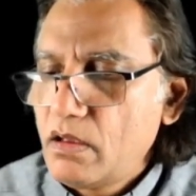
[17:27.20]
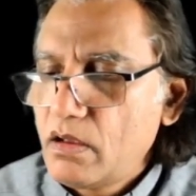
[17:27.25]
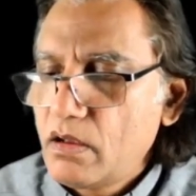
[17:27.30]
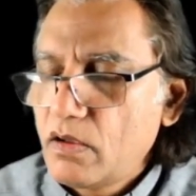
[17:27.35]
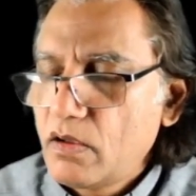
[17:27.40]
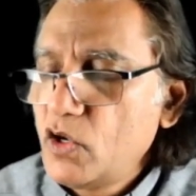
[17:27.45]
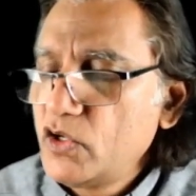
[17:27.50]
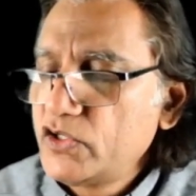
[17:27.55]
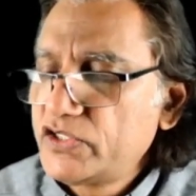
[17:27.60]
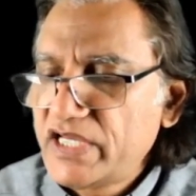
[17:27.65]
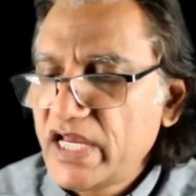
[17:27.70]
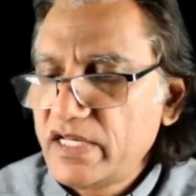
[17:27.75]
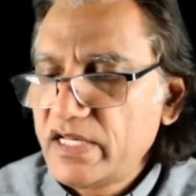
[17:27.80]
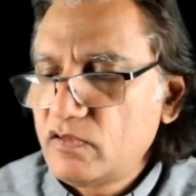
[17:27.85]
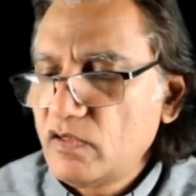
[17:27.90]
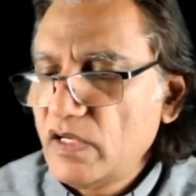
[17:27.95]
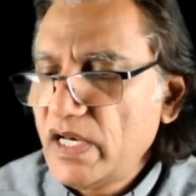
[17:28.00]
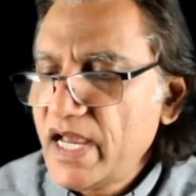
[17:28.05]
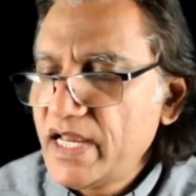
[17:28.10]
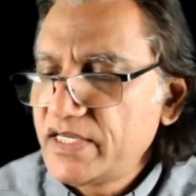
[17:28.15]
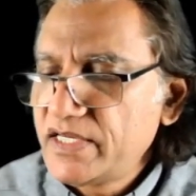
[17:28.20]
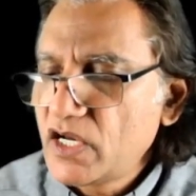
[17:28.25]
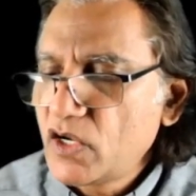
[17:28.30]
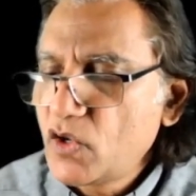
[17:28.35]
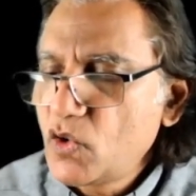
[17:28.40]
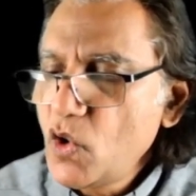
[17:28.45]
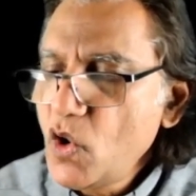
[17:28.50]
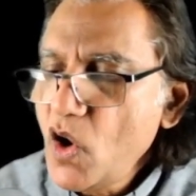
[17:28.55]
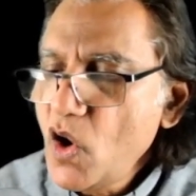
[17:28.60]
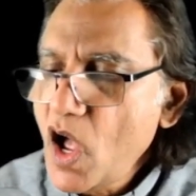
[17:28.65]
God said to Elijah,
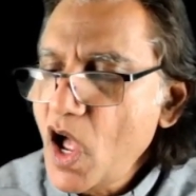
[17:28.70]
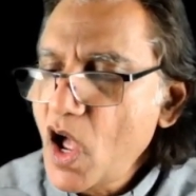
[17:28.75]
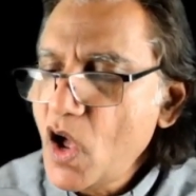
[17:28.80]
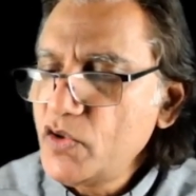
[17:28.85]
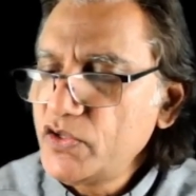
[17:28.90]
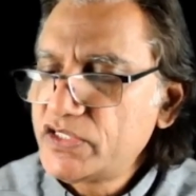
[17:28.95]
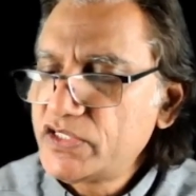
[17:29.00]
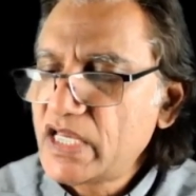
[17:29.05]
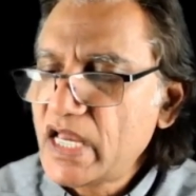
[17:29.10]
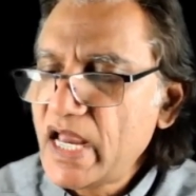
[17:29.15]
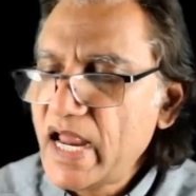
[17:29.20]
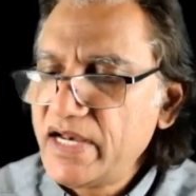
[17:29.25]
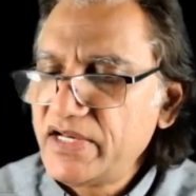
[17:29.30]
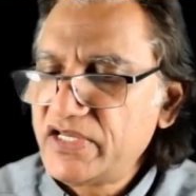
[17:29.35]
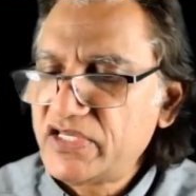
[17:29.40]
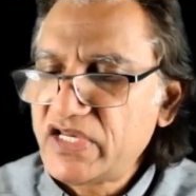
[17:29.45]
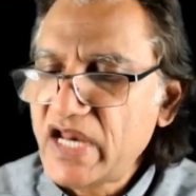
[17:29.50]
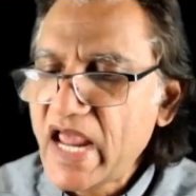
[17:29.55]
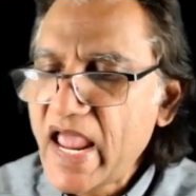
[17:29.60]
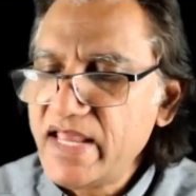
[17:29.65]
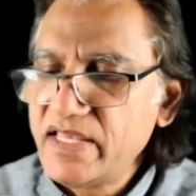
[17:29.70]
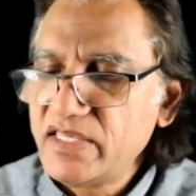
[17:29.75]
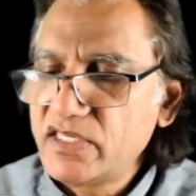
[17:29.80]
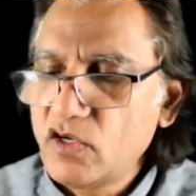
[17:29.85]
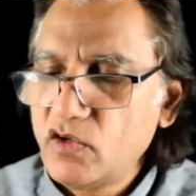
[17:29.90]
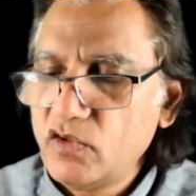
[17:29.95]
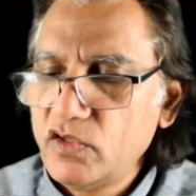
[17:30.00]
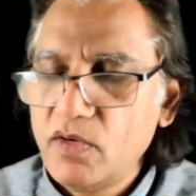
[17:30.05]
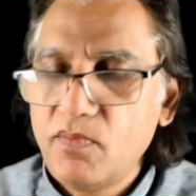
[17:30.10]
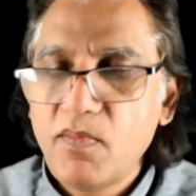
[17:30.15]
"Go out and stand
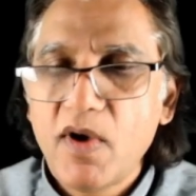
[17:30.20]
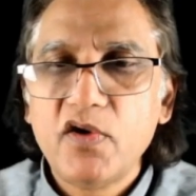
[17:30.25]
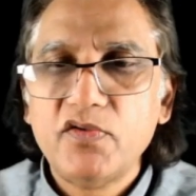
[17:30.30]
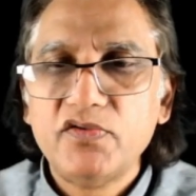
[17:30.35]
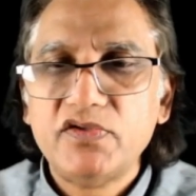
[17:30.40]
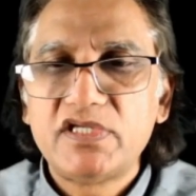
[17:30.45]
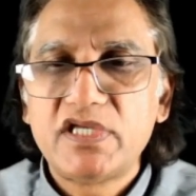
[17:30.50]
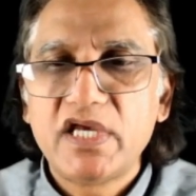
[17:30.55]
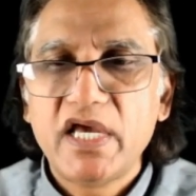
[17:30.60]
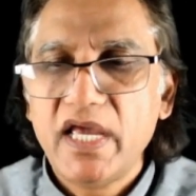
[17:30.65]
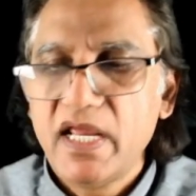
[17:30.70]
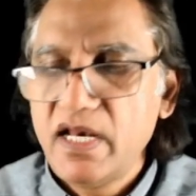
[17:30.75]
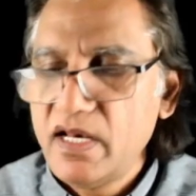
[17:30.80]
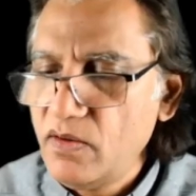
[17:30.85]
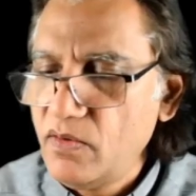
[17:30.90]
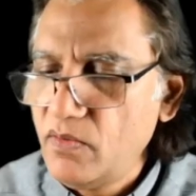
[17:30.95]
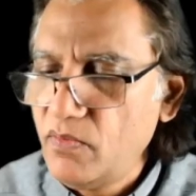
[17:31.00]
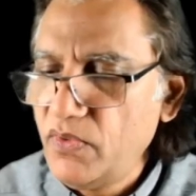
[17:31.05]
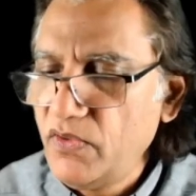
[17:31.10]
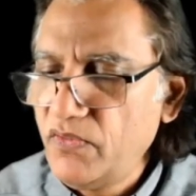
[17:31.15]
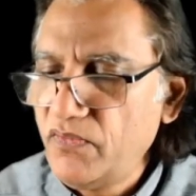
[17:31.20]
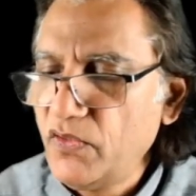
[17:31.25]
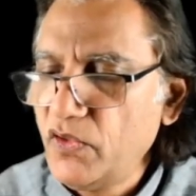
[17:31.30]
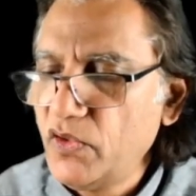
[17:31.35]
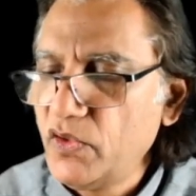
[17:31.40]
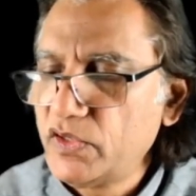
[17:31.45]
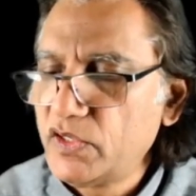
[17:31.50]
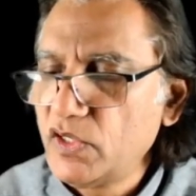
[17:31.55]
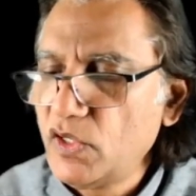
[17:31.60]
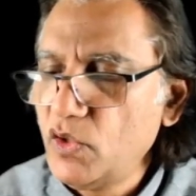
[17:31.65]
on the mountain
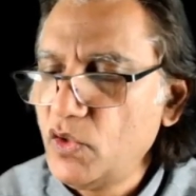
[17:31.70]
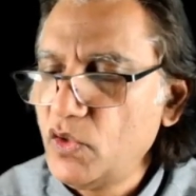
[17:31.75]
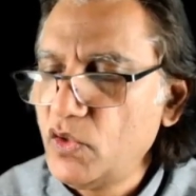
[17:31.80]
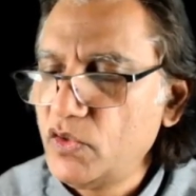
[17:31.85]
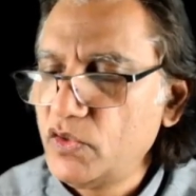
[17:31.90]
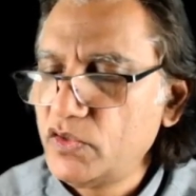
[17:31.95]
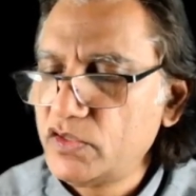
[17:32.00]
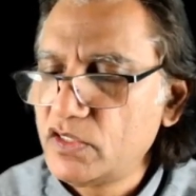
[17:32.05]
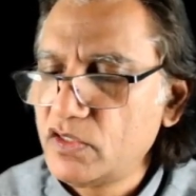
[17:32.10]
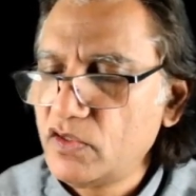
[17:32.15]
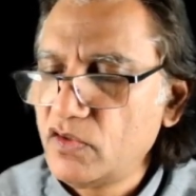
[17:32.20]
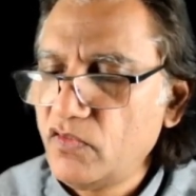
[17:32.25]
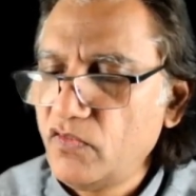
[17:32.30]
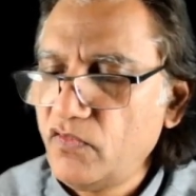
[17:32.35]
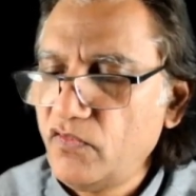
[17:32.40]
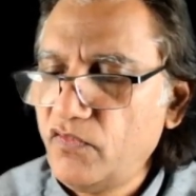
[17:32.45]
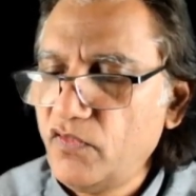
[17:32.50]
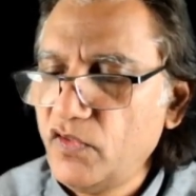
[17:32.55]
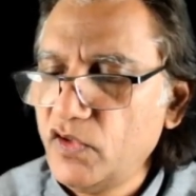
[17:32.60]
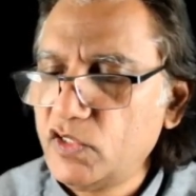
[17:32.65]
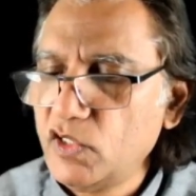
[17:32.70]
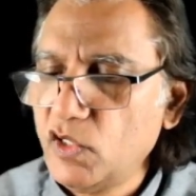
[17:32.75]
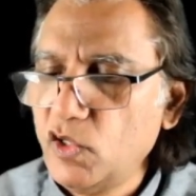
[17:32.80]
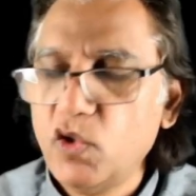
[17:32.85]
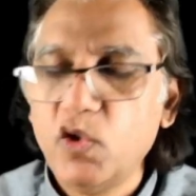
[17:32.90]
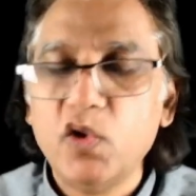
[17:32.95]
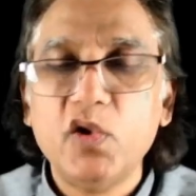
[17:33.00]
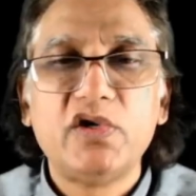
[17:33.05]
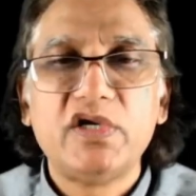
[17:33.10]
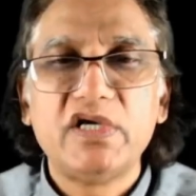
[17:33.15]
before the Lord, for the
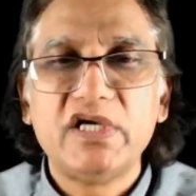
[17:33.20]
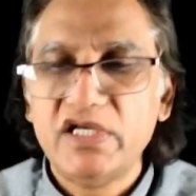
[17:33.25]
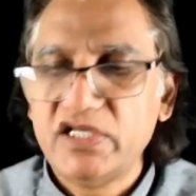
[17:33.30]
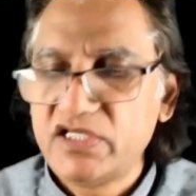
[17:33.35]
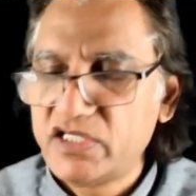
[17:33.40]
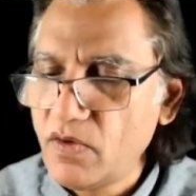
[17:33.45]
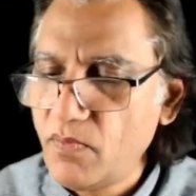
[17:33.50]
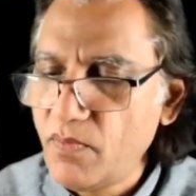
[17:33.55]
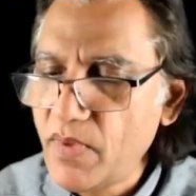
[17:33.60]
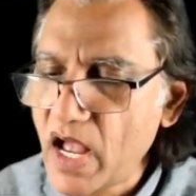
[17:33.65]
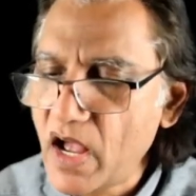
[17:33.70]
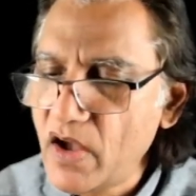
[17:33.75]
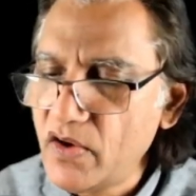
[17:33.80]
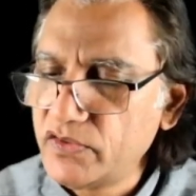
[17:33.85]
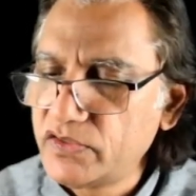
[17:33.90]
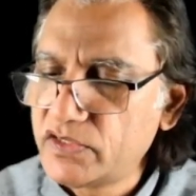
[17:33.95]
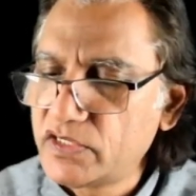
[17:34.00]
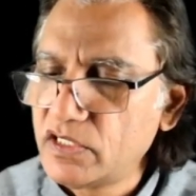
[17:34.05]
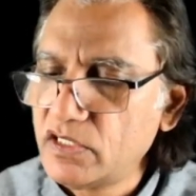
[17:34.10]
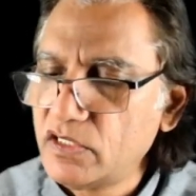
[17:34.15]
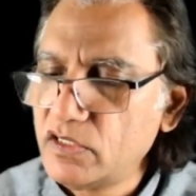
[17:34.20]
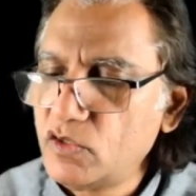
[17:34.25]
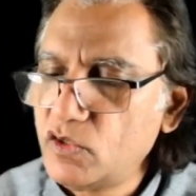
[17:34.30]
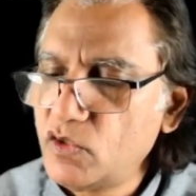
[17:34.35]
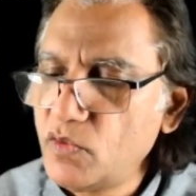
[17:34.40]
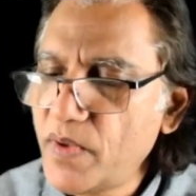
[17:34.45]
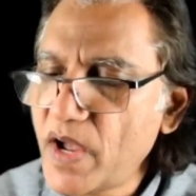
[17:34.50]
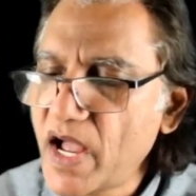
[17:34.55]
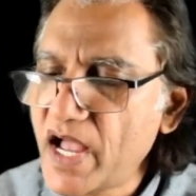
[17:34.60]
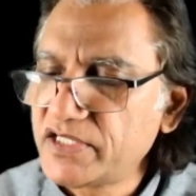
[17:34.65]
Lord is about
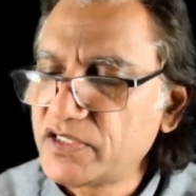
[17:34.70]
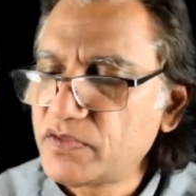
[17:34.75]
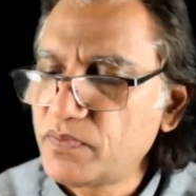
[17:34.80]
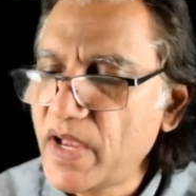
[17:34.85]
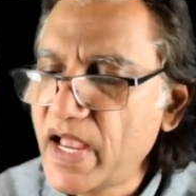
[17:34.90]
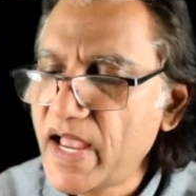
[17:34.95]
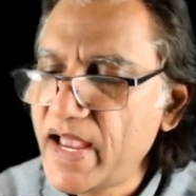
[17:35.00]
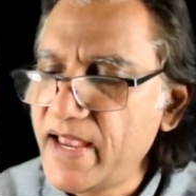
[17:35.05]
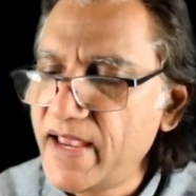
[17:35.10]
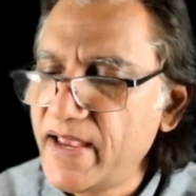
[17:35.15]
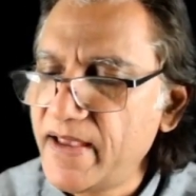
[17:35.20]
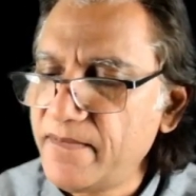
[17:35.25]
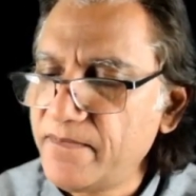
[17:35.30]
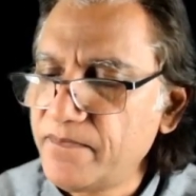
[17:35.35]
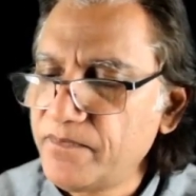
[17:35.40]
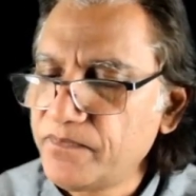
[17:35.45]
to pass by."